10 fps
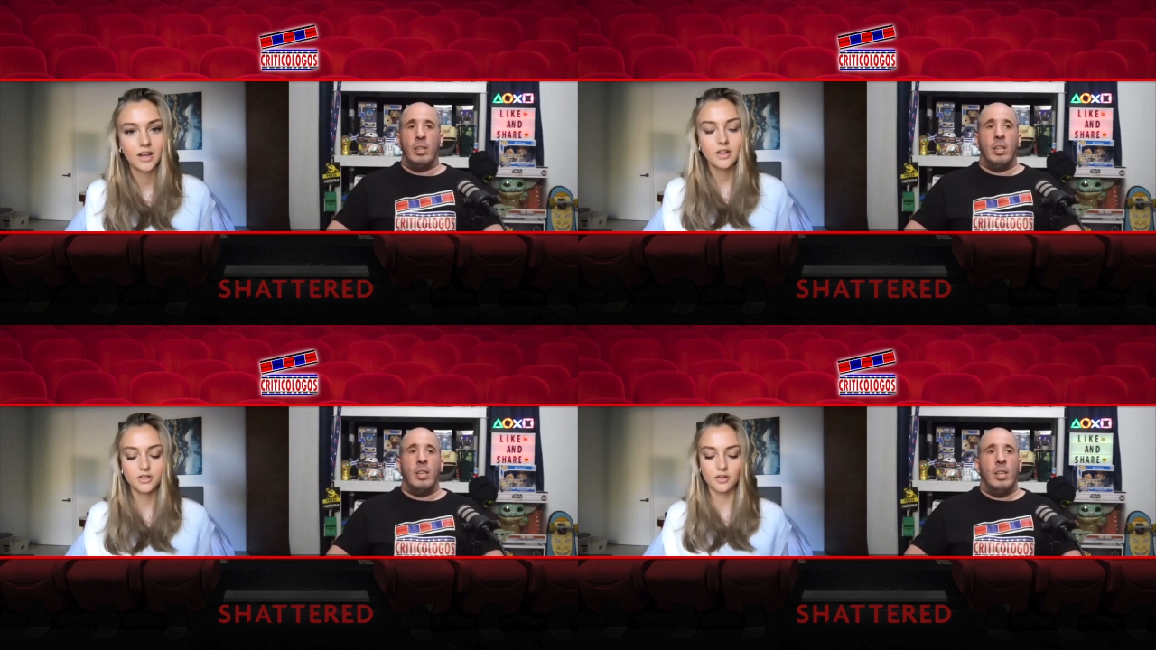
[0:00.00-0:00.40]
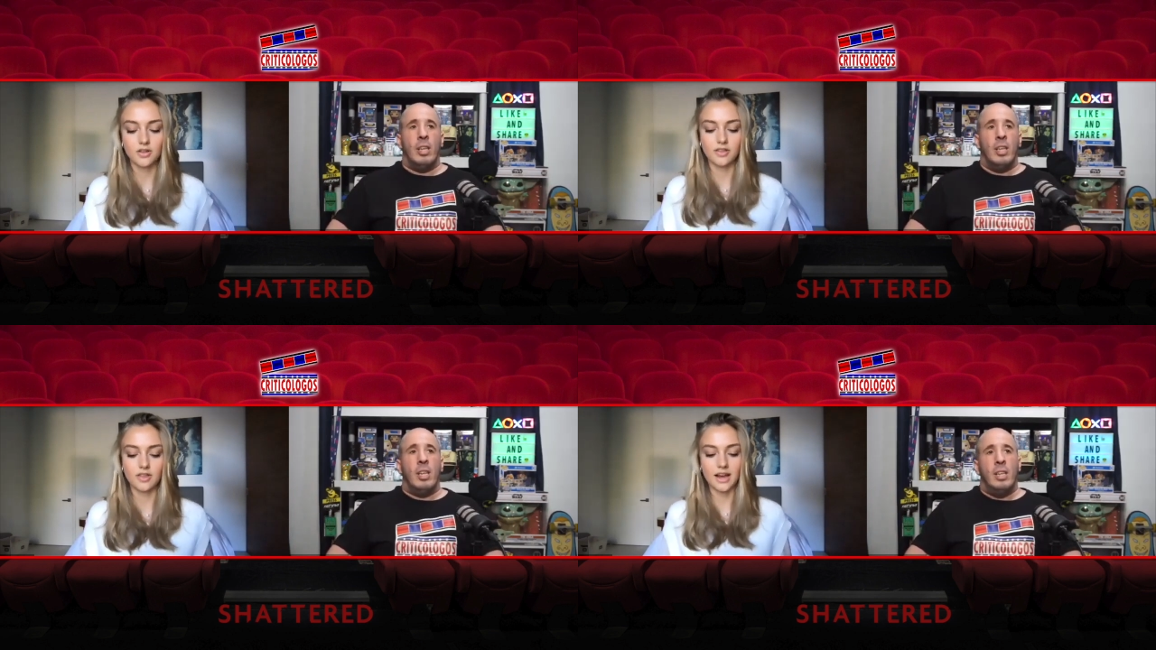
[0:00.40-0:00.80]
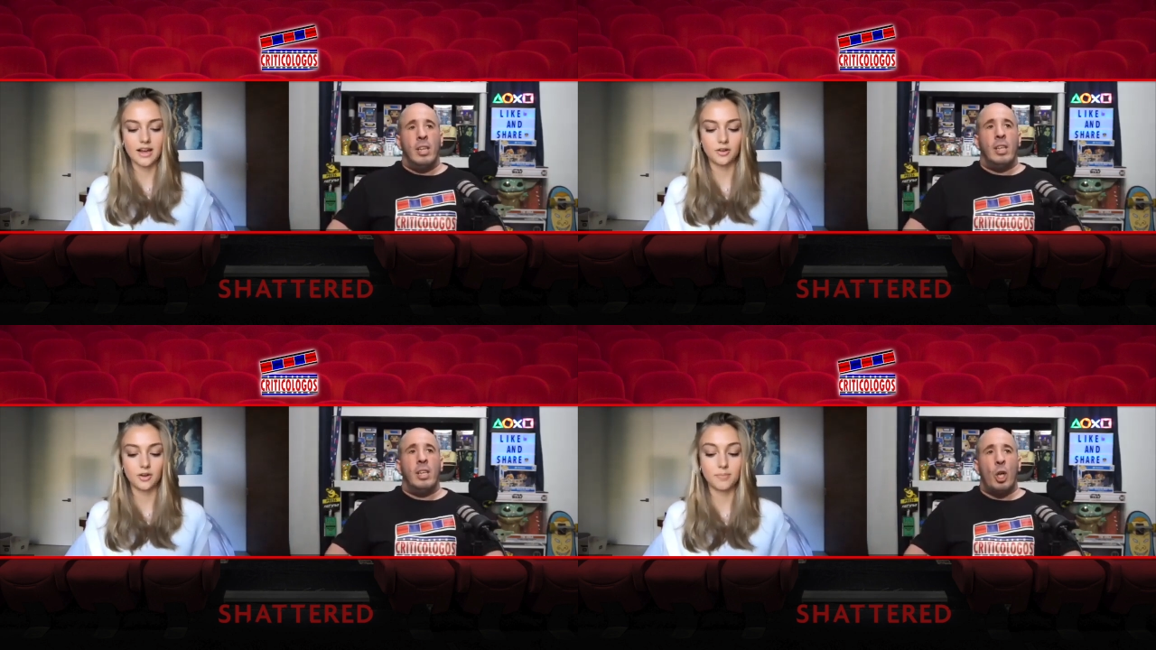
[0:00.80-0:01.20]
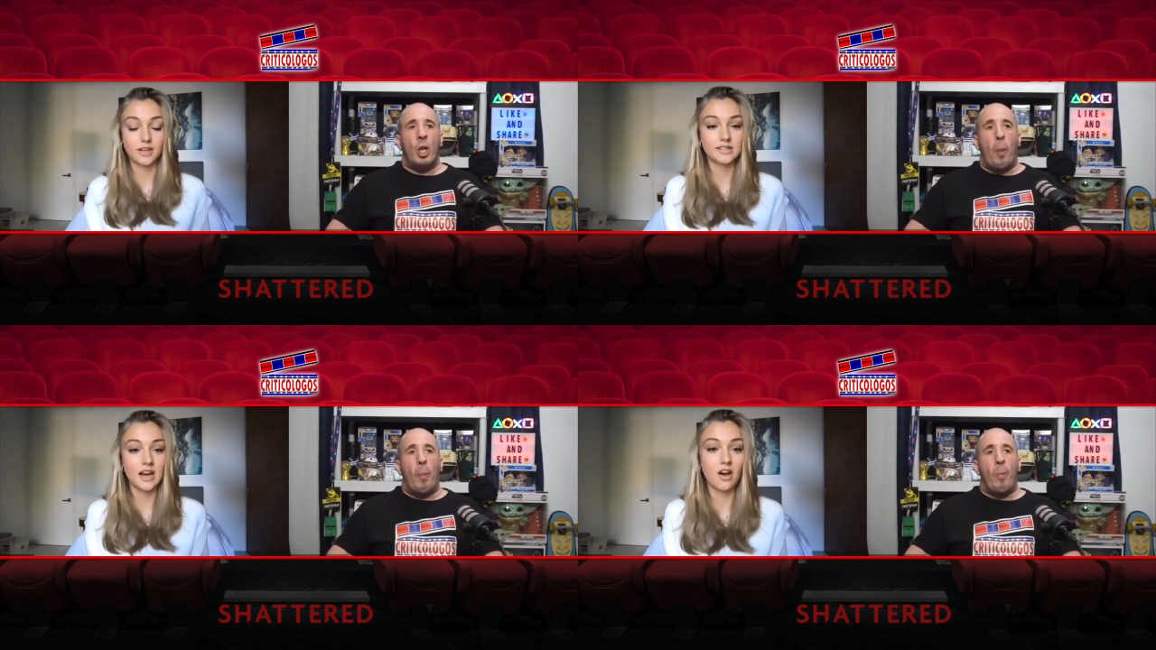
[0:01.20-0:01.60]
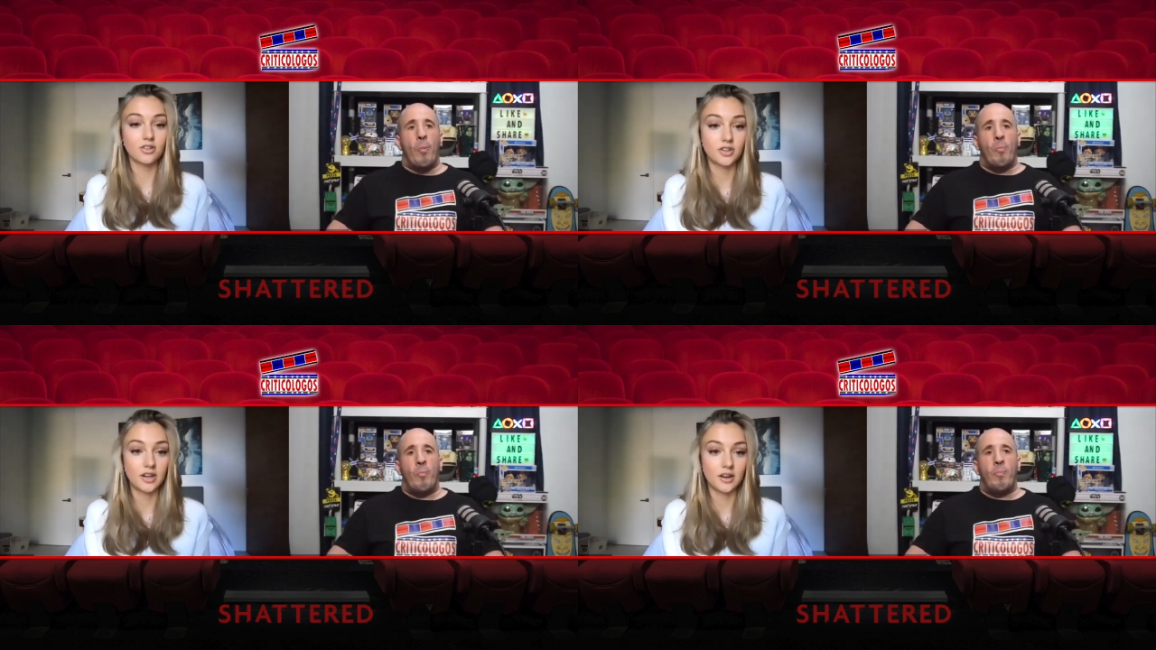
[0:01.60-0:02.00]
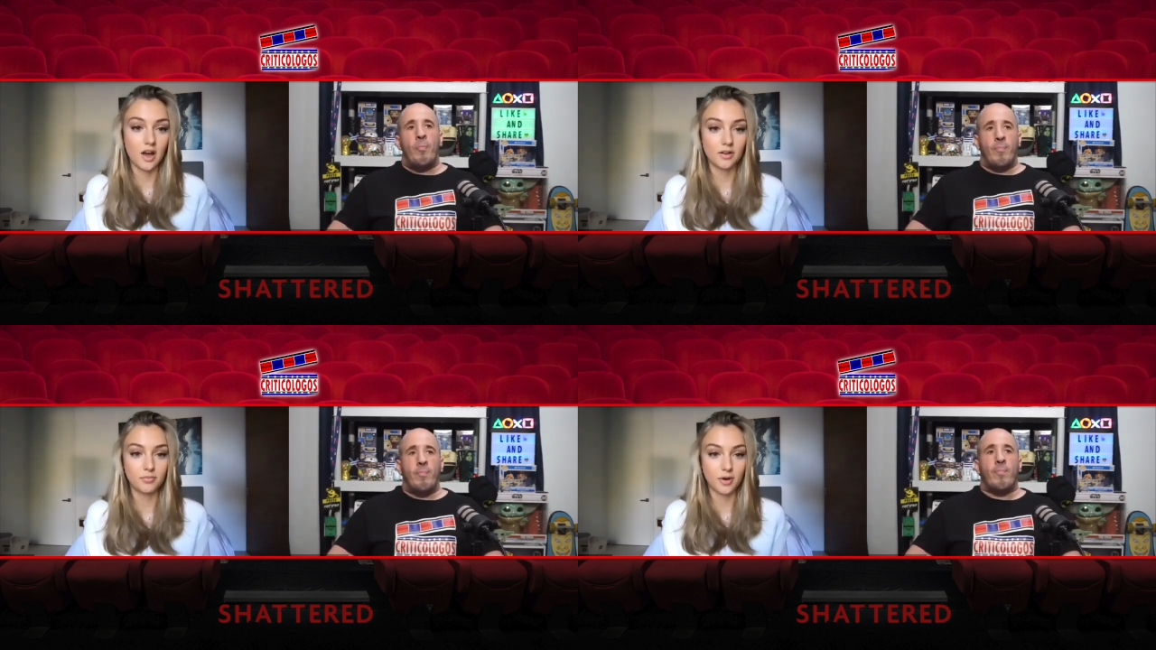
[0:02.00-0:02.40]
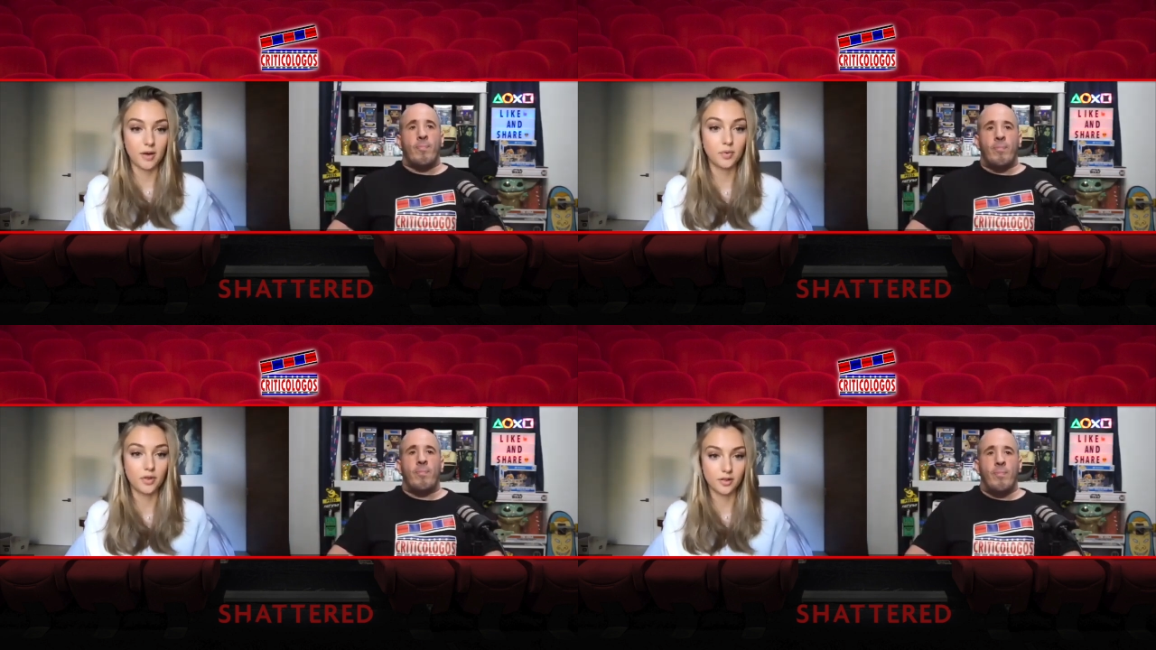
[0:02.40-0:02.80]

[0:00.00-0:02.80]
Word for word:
Speaker 1: So the thing I learned because I also did a lot of prep with